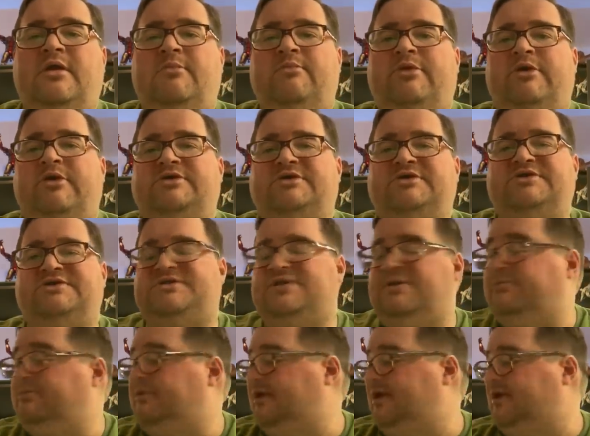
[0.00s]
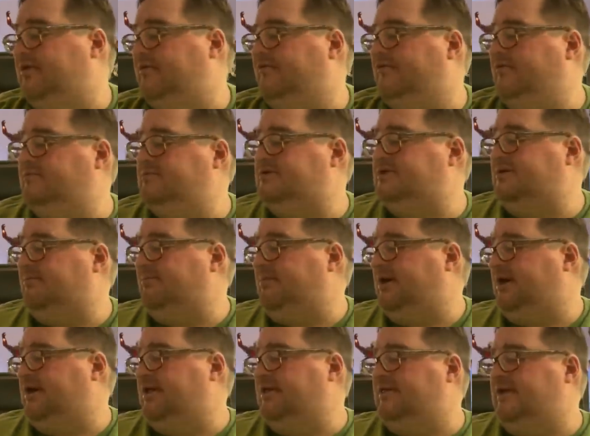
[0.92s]
purchase something from
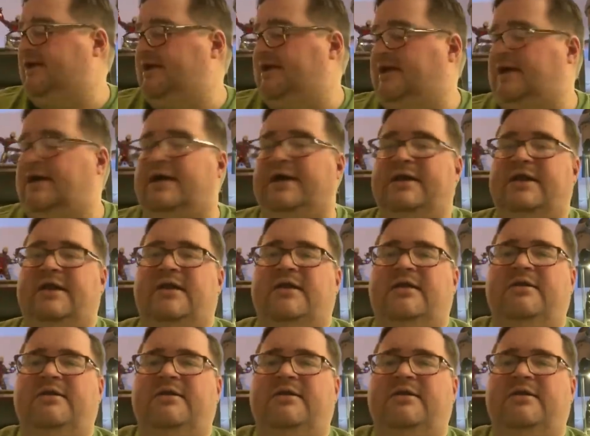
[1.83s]
somebody that I